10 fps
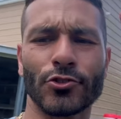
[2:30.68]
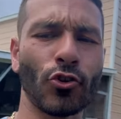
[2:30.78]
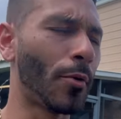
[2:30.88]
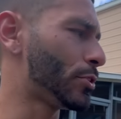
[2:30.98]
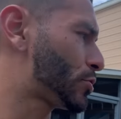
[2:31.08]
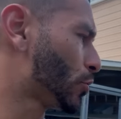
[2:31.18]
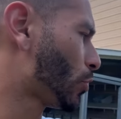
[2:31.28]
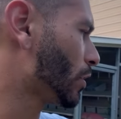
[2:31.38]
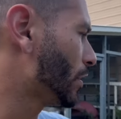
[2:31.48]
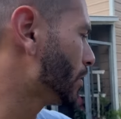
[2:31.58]
storm is still
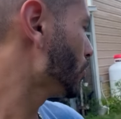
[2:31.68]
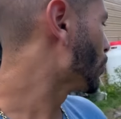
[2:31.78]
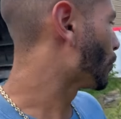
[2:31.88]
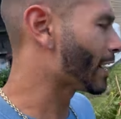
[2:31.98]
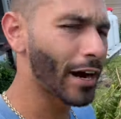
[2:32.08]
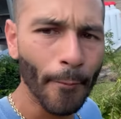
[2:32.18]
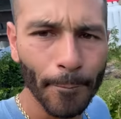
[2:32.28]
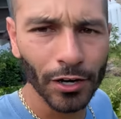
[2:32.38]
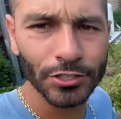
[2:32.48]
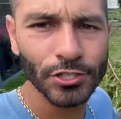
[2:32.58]
rolling in. We got a
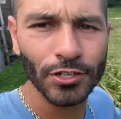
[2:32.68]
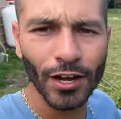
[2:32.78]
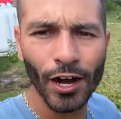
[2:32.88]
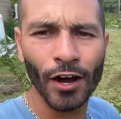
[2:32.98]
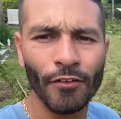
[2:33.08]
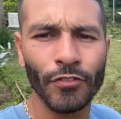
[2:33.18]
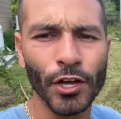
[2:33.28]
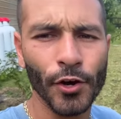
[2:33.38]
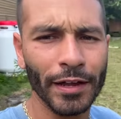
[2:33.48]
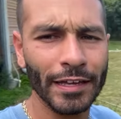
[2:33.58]
bunch of the
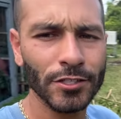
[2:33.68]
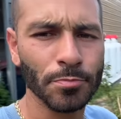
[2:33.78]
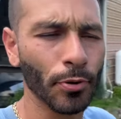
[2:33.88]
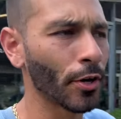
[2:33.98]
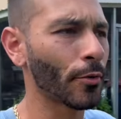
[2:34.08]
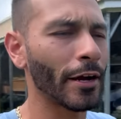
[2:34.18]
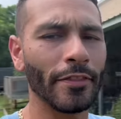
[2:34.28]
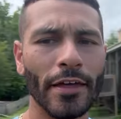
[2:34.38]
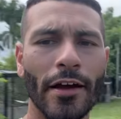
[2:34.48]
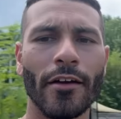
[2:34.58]
greens put
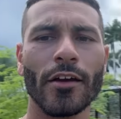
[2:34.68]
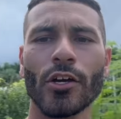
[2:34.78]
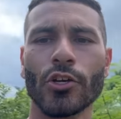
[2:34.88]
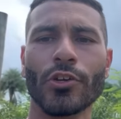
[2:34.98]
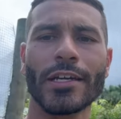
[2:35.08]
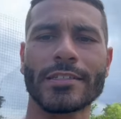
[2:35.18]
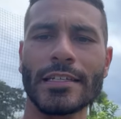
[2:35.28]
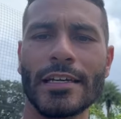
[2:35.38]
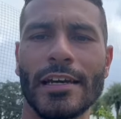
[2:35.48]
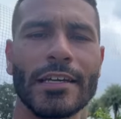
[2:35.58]
right there. You can
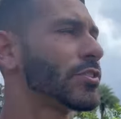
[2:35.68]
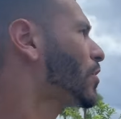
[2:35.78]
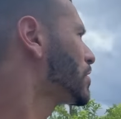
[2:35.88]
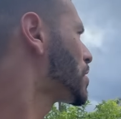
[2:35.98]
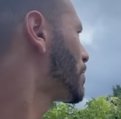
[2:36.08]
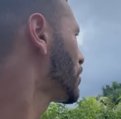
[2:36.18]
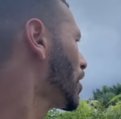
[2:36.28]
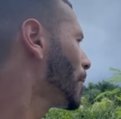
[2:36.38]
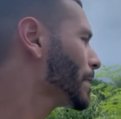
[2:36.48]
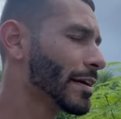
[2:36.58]
see it's starting to build
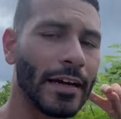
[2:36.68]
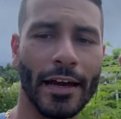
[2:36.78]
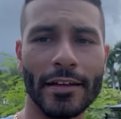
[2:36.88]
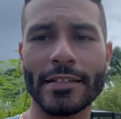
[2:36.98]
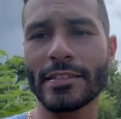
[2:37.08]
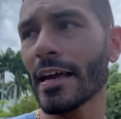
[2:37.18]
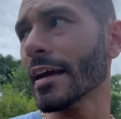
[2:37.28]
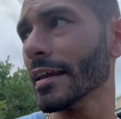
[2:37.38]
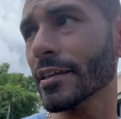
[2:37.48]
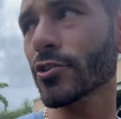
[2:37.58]
up. Kenya
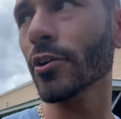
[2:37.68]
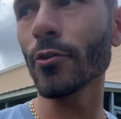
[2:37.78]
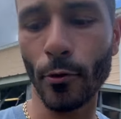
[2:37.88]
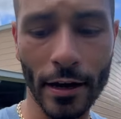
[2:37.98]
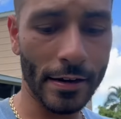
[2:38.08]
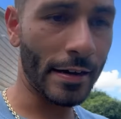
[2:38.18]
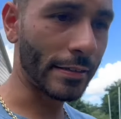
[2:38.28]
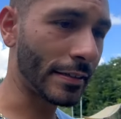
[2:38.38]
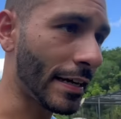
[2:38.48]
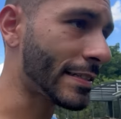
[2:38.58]
said it's gonna rain in
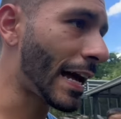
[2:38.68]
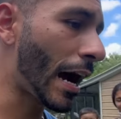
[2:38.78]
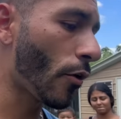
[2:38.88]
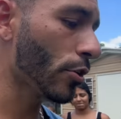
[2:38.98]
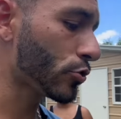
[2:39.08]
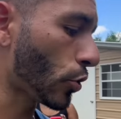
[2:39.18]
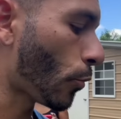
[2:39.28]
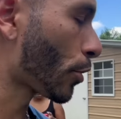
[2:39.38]
the next hour, so we're